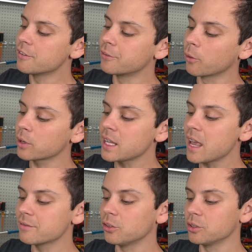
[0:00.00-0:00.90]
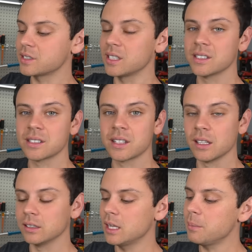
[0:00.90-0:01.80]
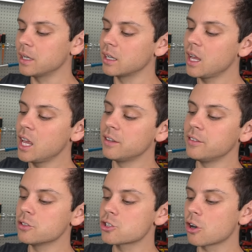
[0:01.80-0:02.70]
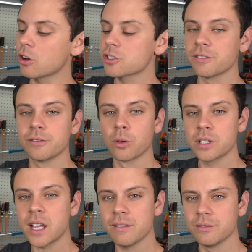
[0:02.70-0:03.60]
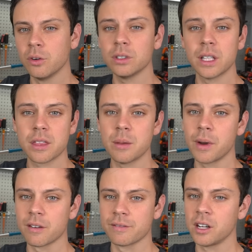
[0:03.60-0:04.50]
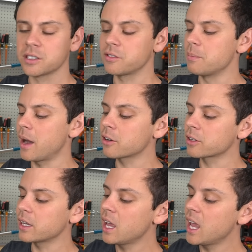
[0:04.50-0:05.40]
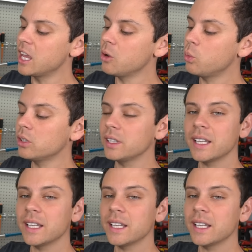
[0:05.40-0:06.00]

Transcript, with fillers: forty-eight volts is the limit. If you charge a forty-eight volt lithium iron phosphate battery, it will